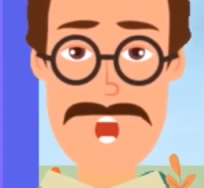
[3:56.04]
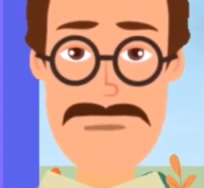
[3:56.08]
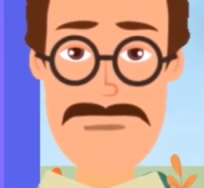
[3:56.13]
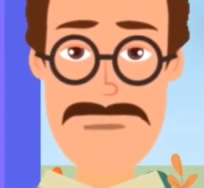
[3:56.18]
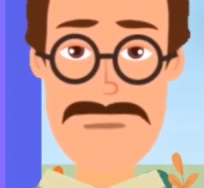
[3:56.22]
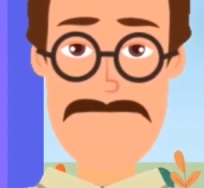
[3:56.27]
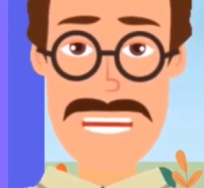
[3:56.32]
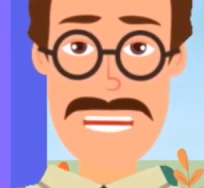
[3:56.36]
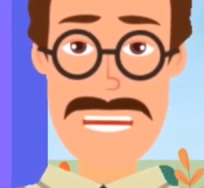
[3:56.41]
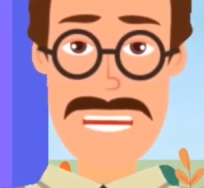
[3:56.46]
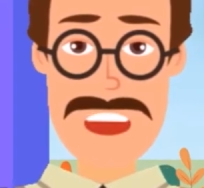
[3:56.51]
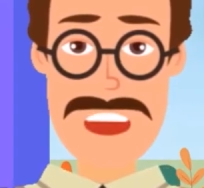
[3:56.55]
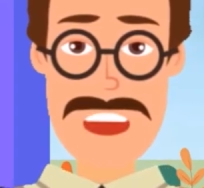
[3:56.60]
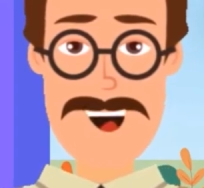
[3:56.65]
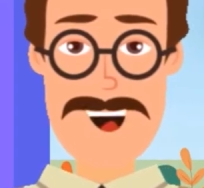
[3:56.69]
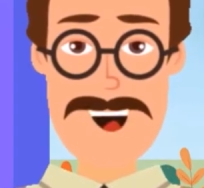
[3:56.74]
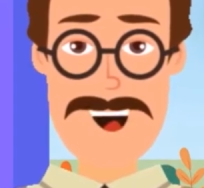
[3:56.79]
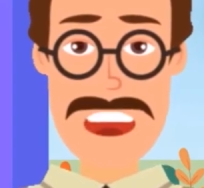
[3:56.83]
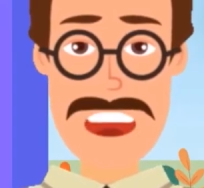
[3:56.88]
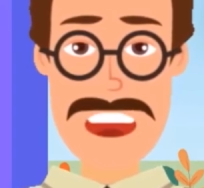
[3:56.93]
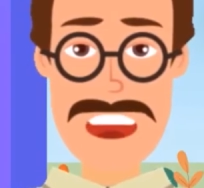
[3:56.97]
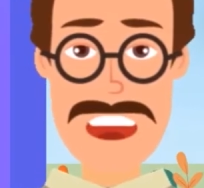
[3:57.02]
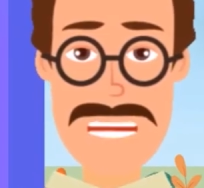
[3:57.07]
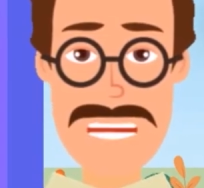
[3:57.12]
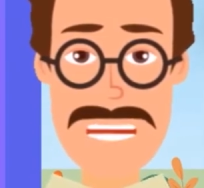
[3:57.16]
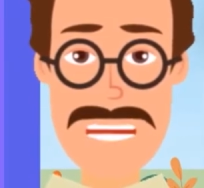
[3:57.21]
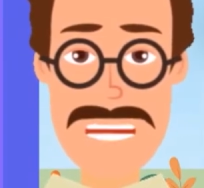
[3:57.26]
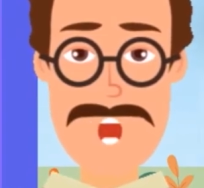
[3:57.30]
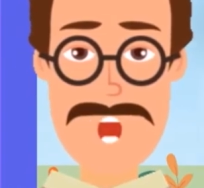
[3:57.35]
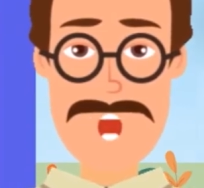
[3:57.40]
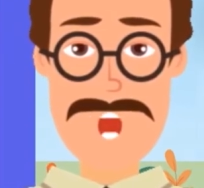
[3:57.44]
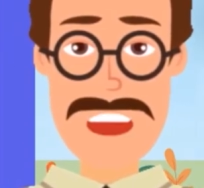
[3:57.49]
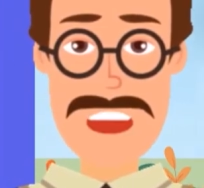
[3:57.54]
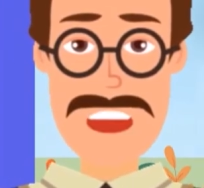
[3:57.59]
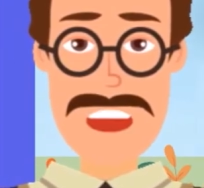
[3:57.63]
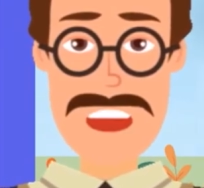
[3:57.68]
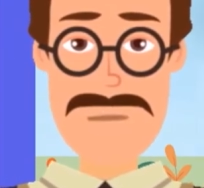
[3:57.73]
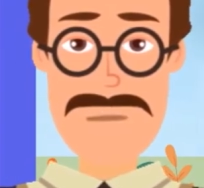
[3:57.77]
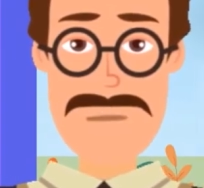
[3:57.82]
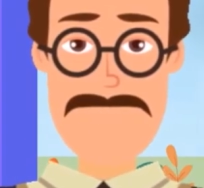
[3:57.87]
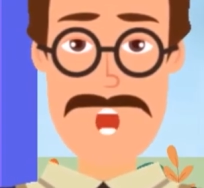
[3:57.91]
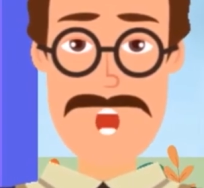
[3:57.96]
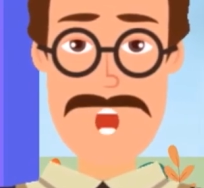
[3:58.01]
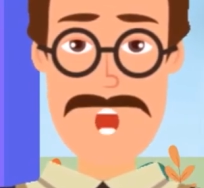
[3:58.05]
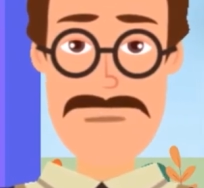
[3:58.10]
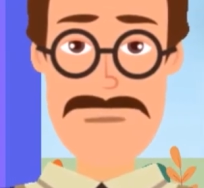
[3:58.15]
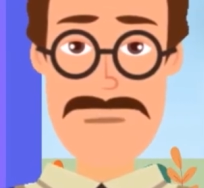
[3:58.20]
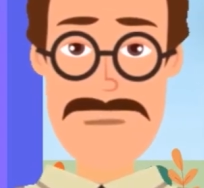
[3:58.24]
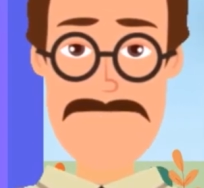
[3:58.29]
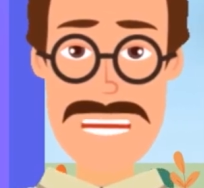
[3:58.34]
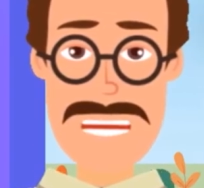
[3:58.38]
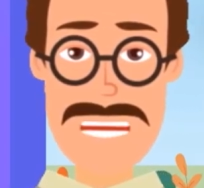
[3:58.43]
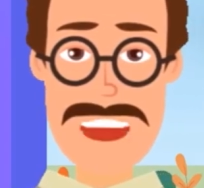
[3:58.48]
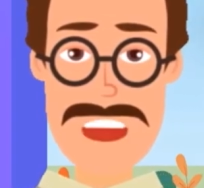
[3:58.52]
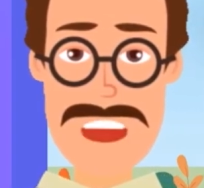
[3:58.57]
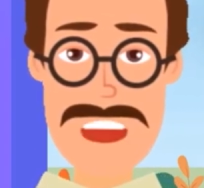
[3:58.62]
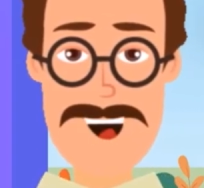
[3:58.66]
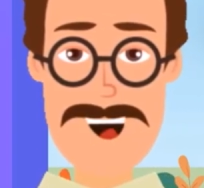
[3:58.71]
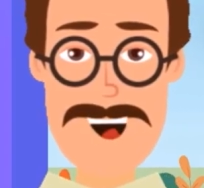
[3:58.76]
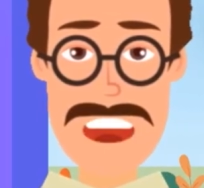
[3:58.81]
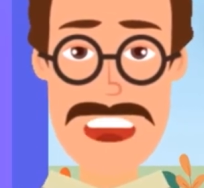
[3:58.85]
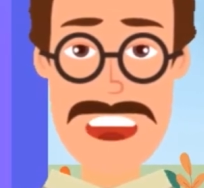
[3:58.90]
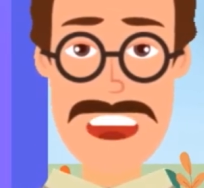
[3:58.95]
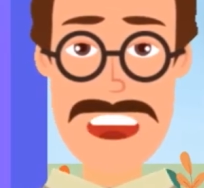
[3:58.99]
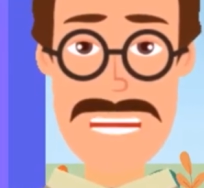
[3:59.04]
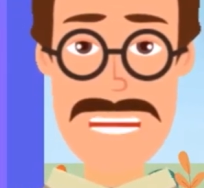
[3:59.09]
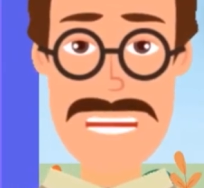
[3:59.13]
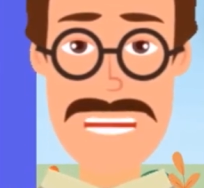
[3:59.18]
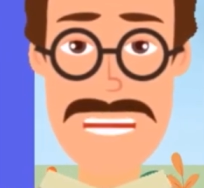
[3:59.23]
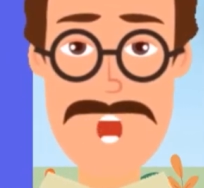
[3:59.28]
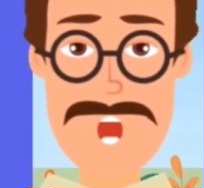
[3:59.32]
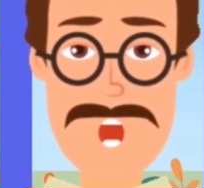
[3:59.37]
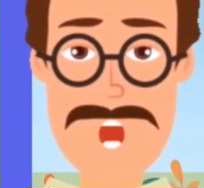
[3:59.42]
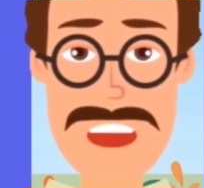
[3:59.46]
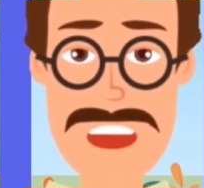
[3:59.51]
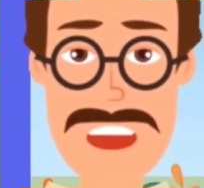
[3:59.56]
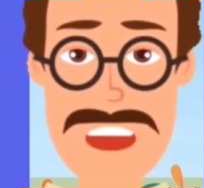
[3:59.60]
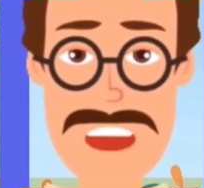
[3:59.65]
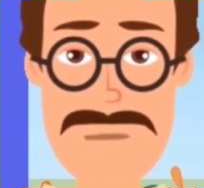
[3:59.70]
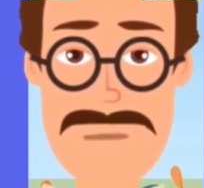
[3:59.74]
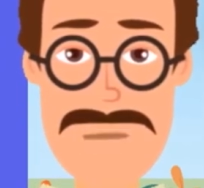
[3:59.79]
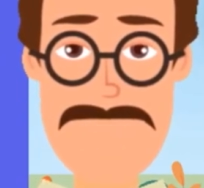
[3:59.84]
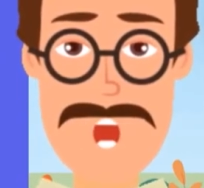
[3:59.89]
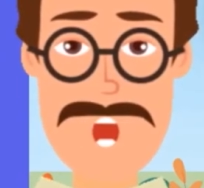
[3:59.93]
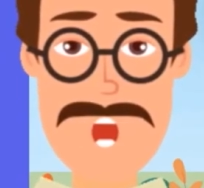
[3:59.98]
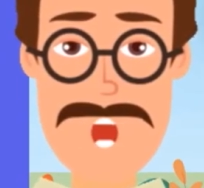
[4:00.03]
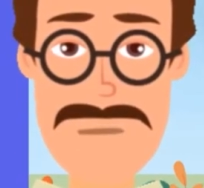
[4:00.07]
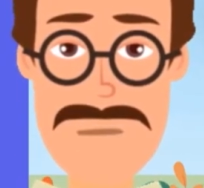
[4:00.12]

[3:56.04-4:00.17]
this is called rounding down. And increase it by one, if the next